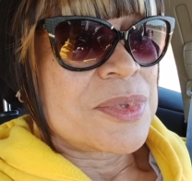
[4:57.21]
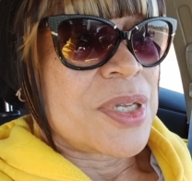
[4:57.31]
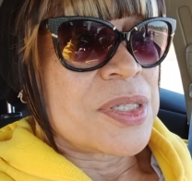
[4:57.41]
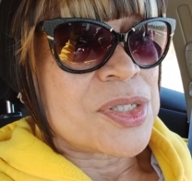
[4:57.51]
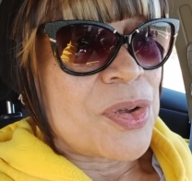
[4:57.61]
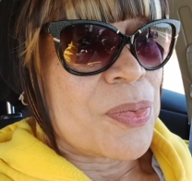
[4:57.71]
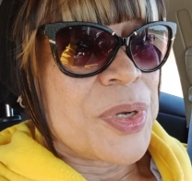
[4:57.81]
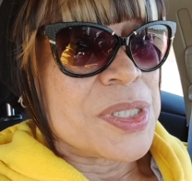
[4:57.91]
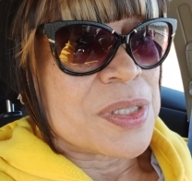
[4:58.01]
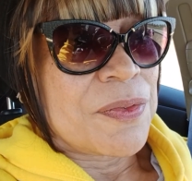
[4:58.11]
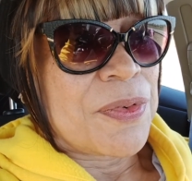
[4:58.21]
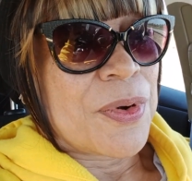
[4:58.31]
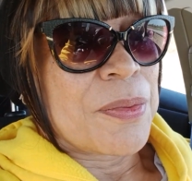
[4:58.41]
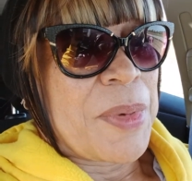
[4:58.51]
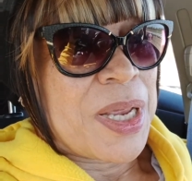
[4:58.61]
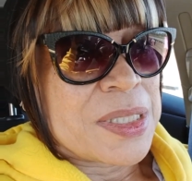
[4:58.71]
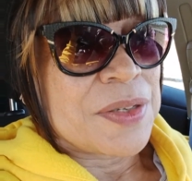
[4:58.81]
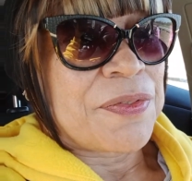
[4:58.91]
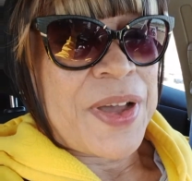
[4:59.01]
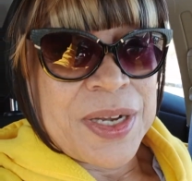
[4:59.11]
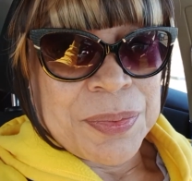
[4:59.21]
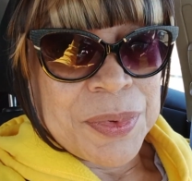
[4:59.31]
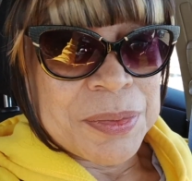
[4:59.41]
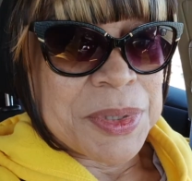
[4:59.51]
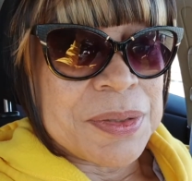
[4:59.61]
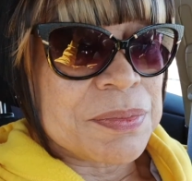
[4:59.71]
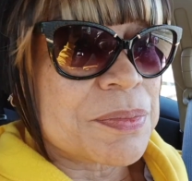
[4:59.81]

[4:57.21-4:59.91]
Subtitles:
there's no reason for a man to fight a woman.